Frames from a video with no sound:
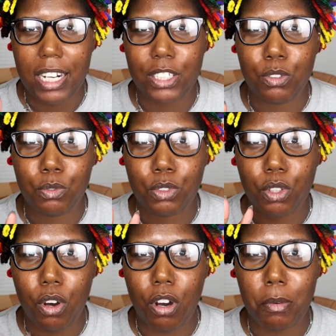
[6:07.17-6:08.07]
I used
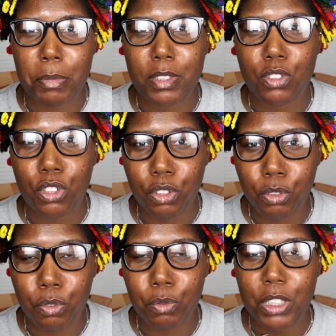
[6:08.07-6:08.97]
all but 2,
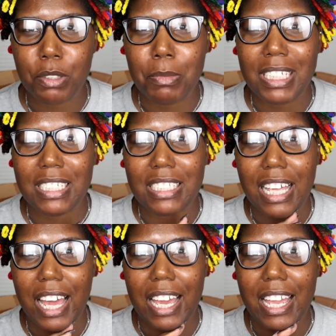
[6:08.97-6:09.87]
which means
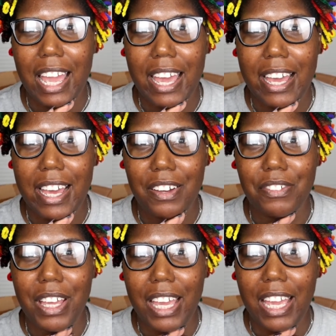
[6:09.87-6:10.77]
I have